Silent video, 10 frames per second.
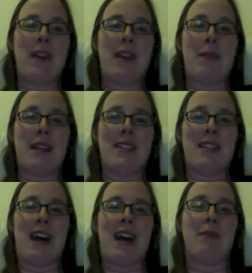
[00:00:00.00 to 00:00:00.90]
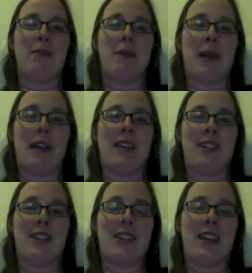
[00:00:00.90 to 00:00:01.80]
an amazing time to be a
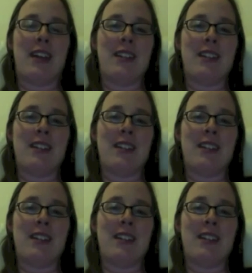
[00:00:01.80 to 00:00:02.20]
planetary scientist.